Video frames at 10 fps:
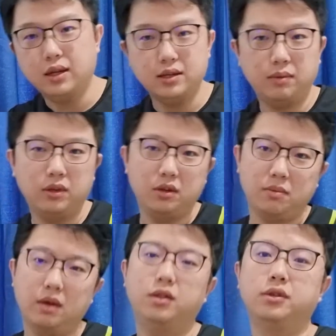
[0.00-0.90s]
something you
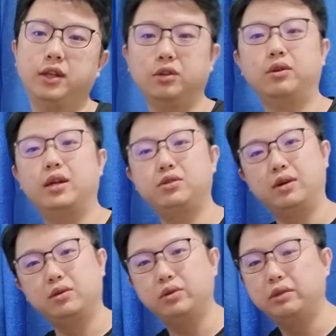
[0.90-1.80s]
may want to take note as you're
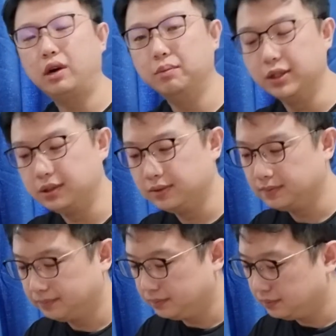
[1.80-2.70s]
gluing rubbers.
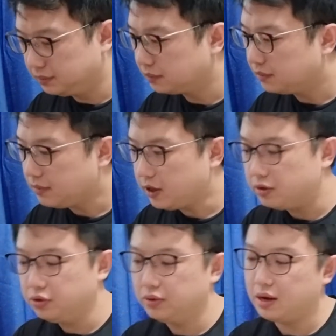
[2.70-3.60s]

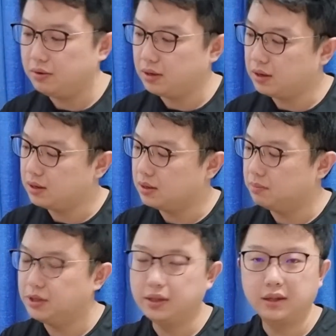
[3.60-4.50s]
So now
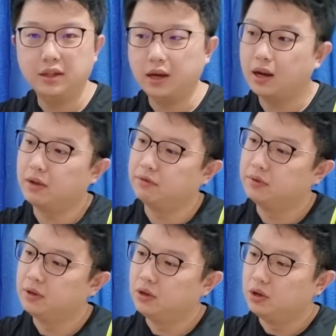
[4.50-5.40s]
basically I have
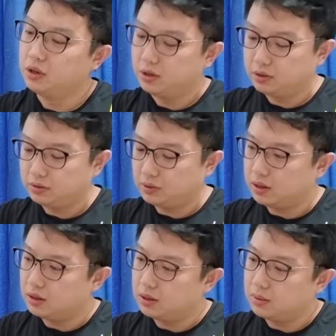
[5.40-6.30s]

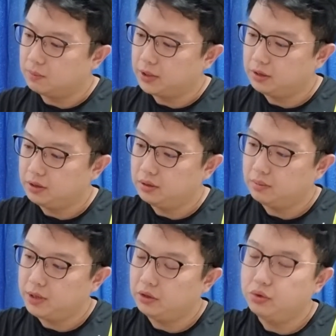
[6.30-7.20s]

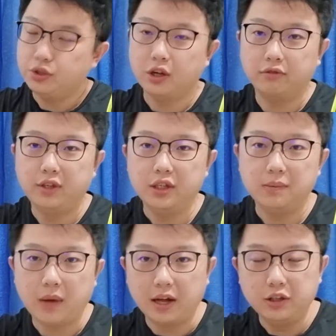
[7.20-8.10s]
make use of this
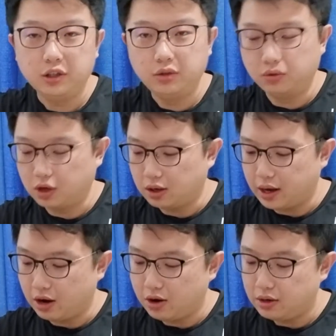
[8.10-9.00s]
sponge to
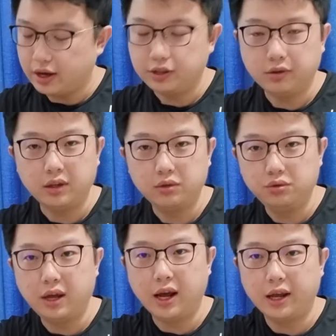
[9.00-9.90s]
collect all the extra glue
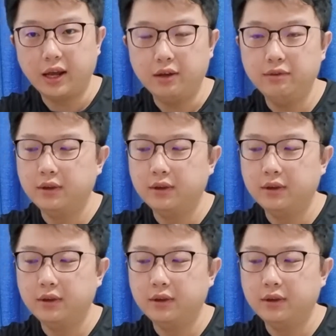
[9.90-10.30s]
that I have,